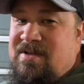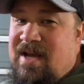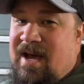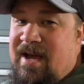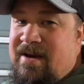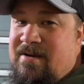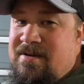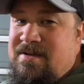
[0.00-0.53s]

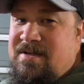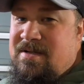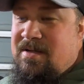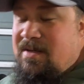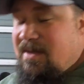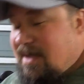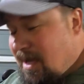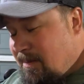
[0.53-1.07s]
tires,
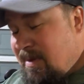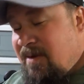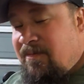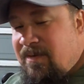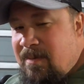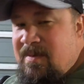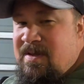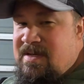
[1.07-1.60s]
coming
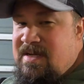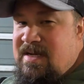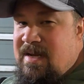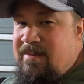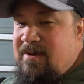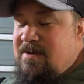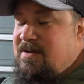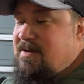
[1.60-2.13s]
from the
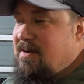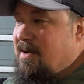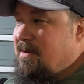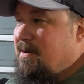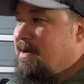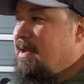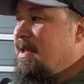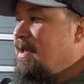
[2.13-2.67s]

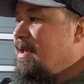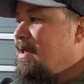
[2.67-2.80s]
TW200,